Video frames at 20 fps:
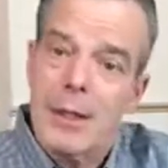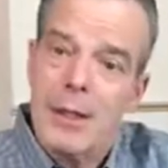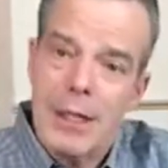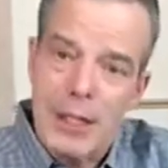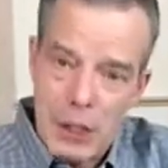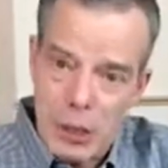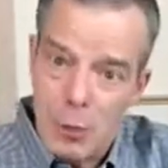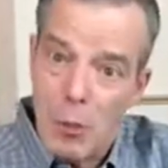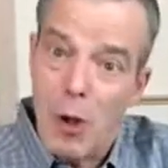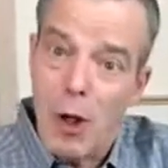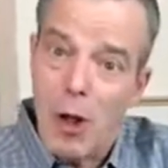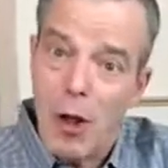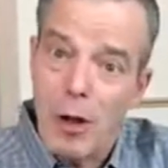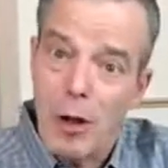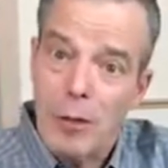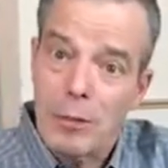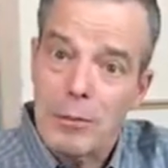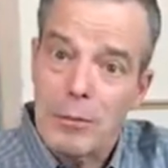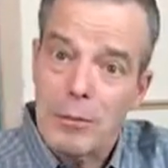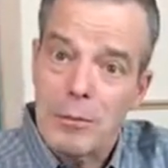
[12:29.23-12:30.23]
Get
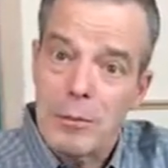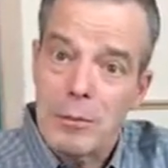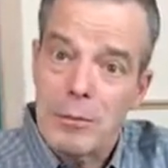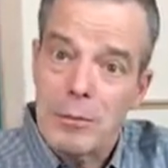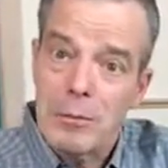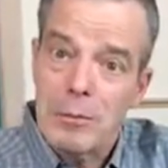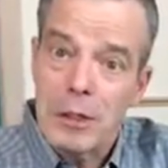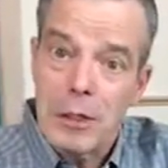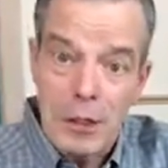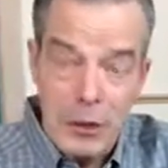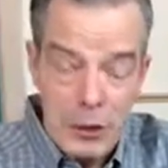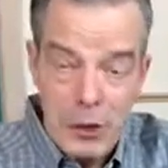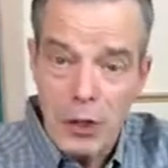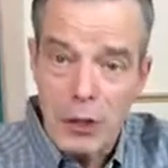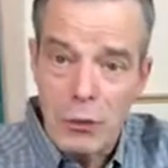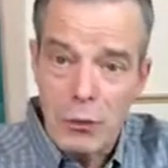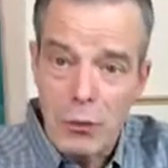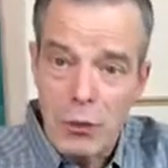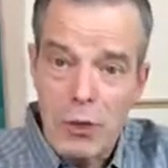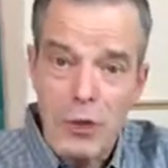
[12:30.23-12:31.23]
small. In
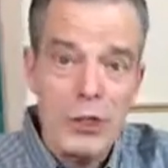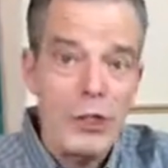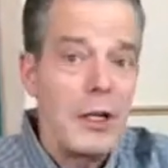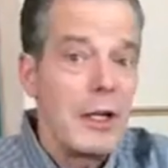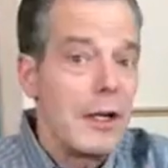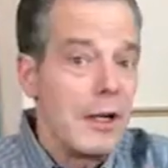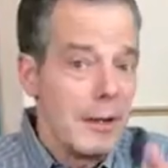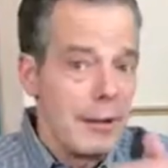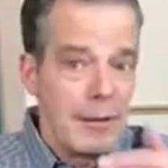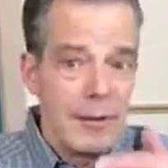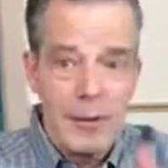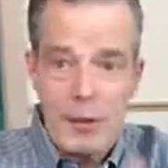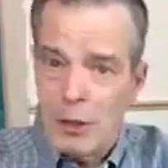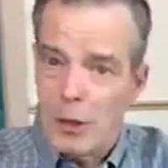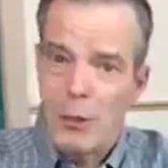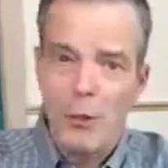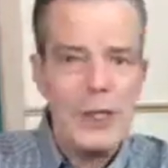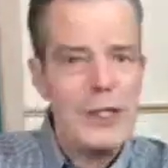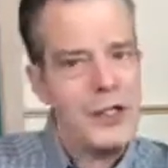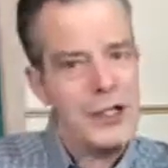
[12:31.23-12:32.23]
other words, you
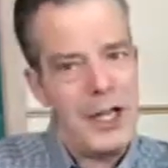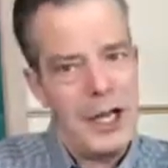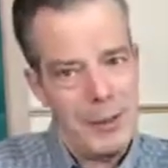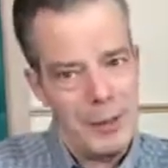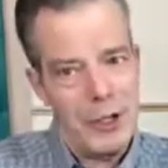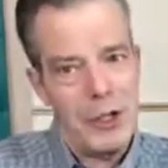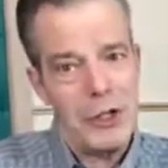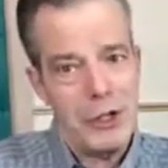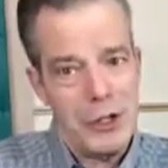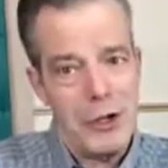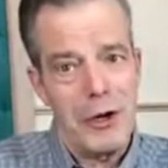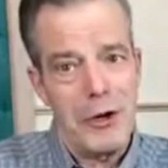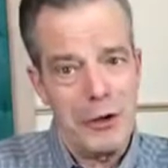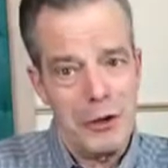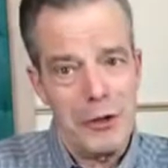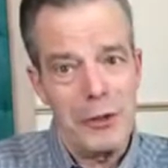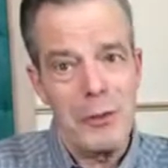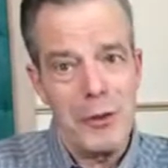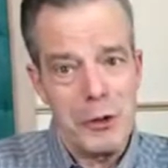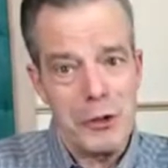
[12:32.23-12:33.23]
know, we stand much
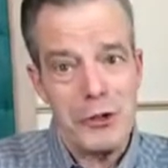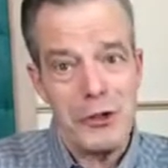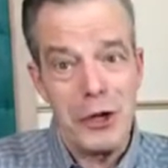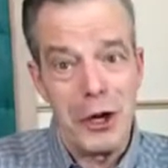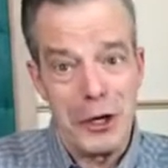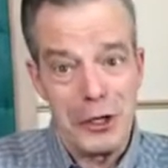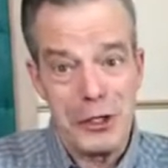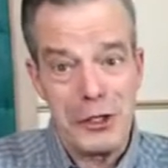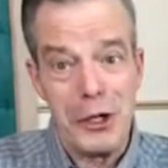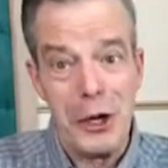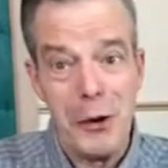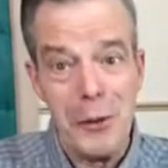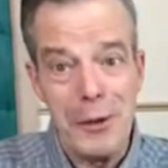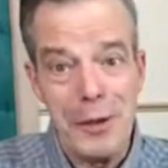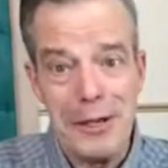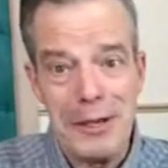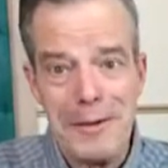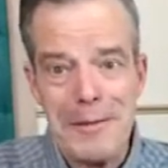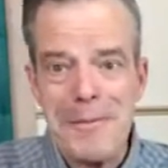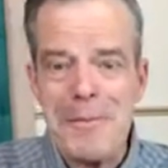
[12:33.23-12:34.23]
taller than most dogs, don't
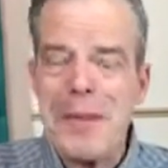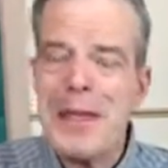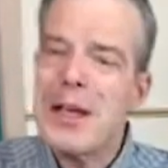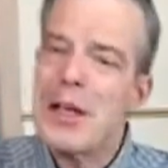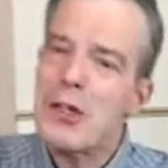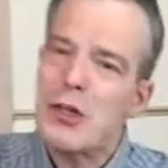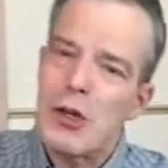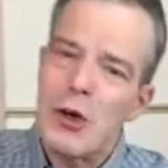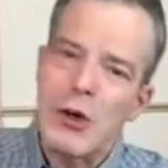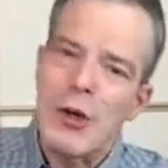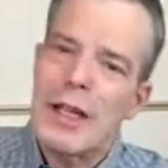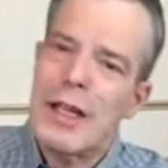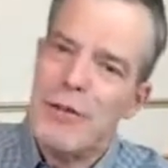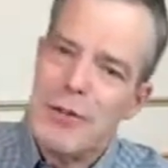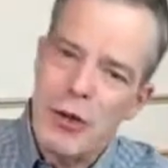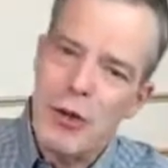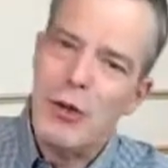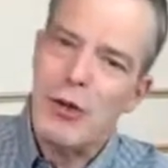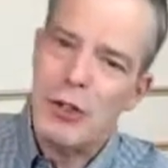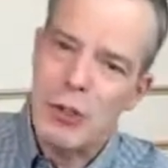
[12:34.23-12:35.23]
we? So
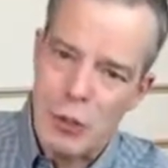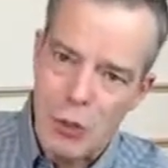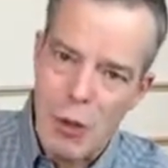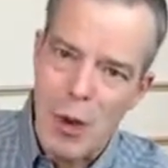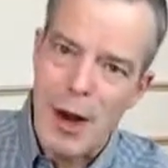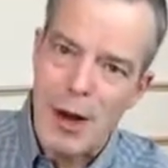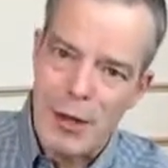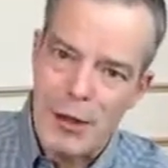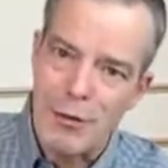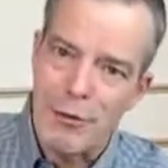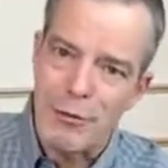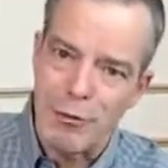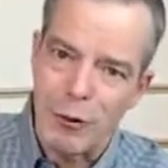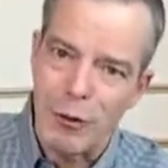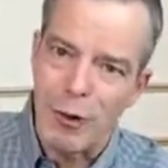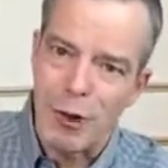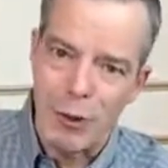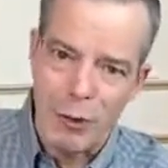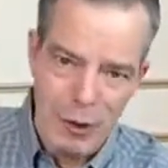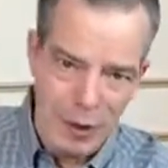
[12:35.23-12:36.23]
if you squat on the
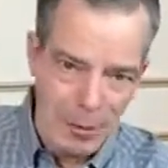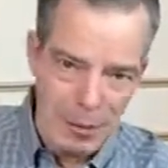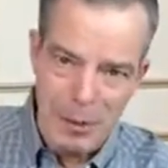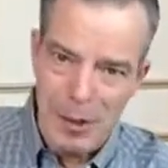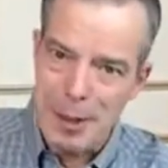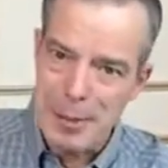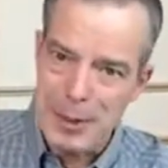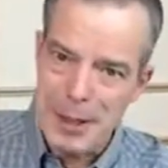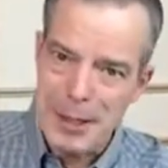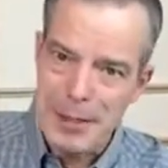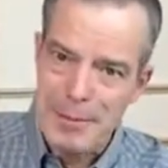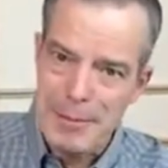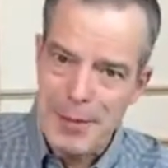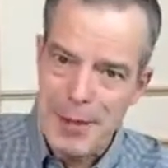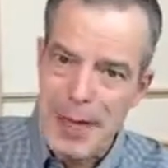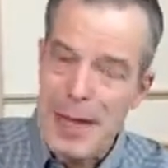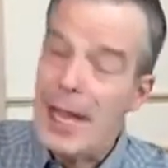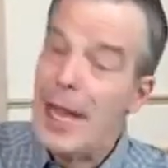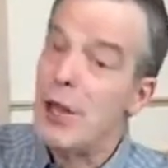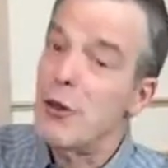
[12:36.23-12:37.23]
floor with a puppy
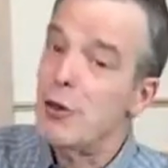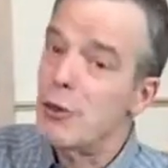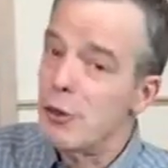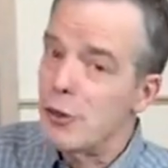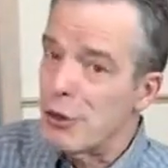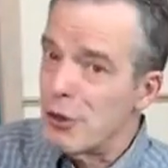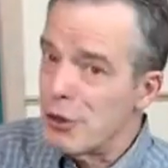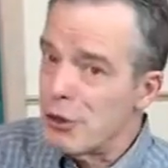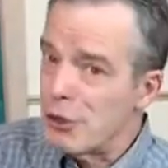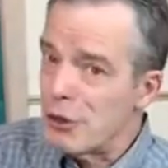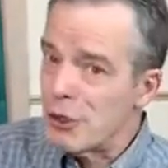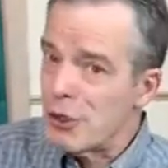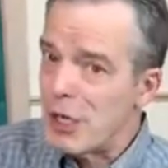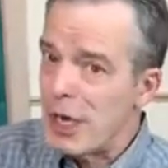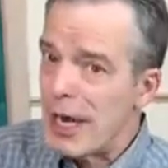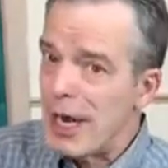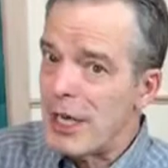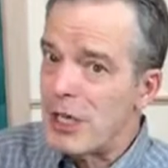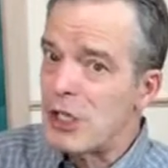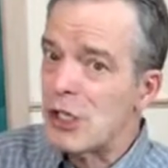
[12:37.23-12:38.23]
and you turn your
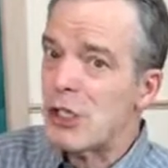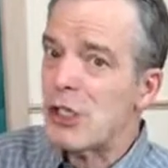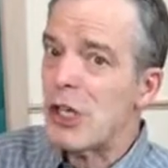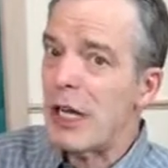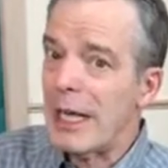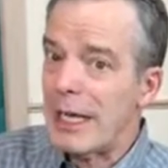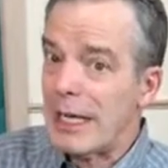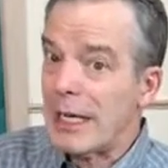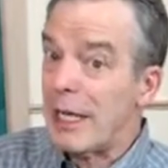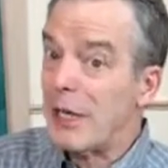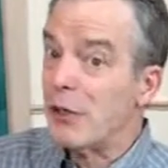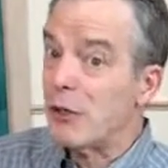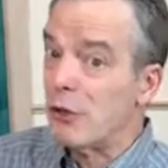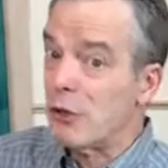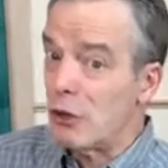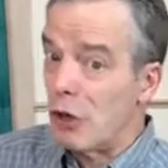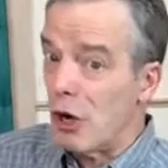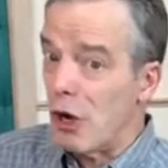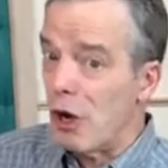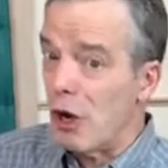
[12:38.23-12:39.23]
side just like another
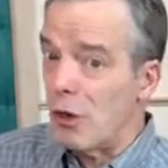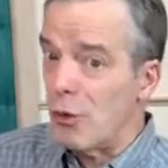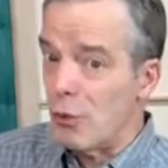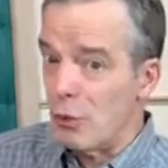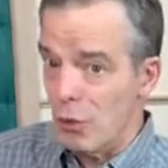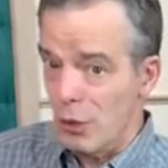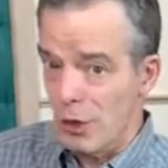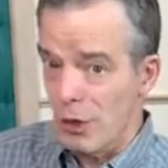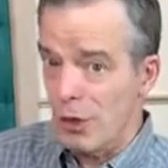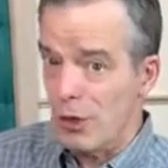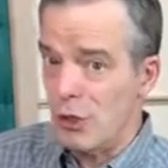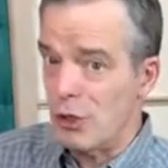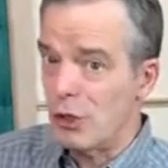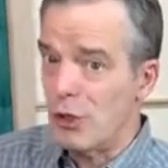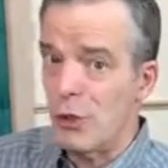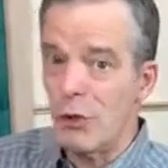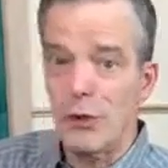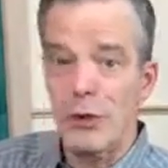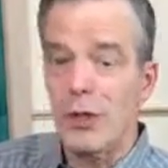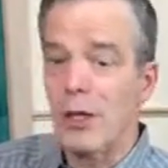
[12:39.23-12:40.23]
dog would to
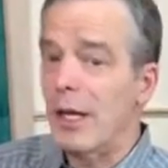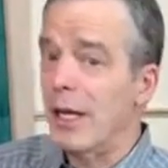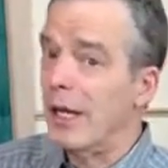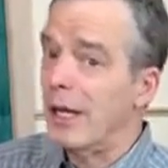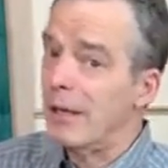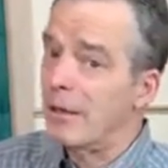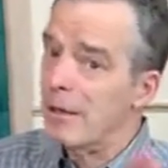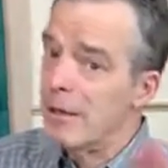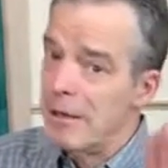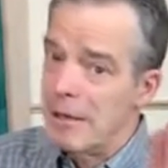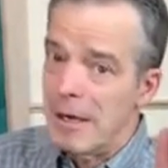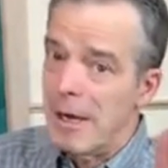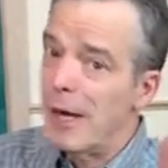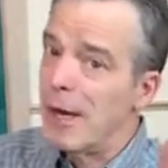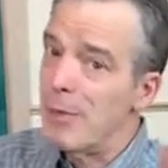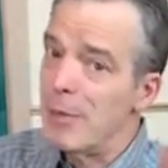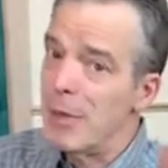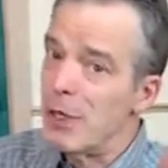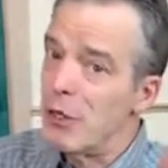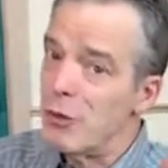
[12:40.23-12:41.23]
show that, hey,
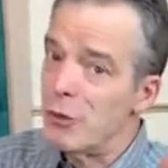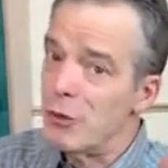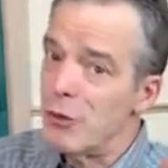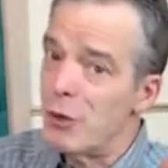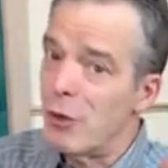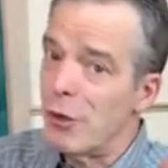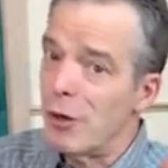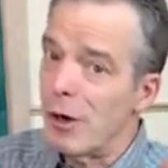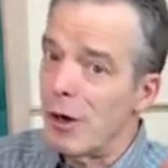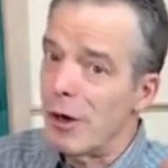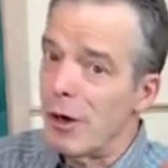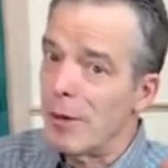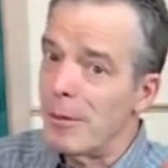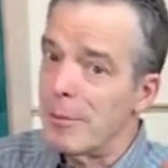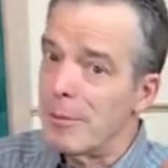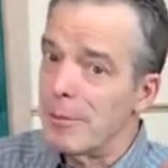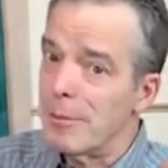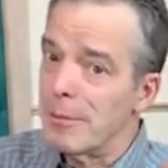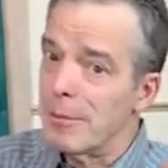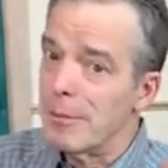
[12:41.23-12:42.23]
I mean you no
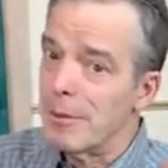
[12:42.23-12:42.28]
harm,